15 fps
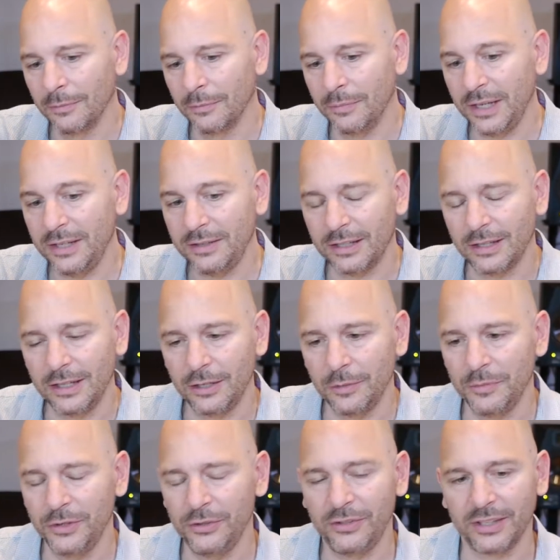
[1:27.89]
Basically, your
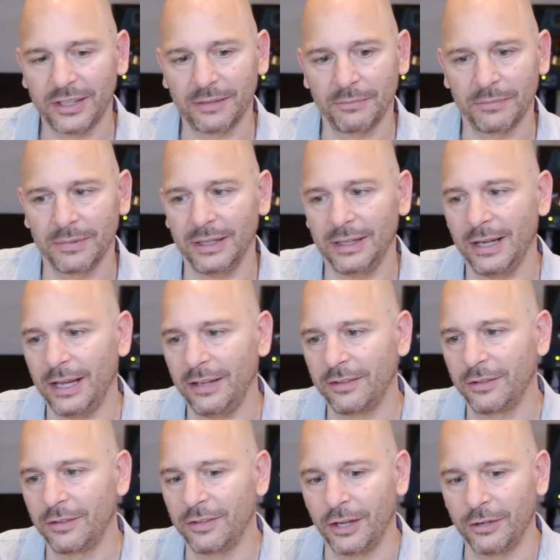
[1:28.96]
music has
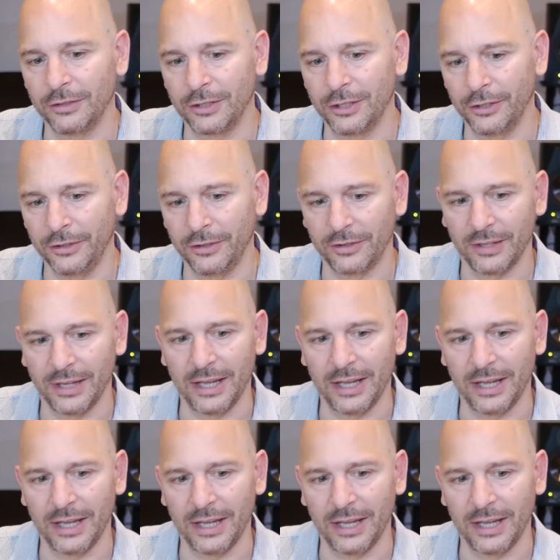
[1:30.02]
to sound good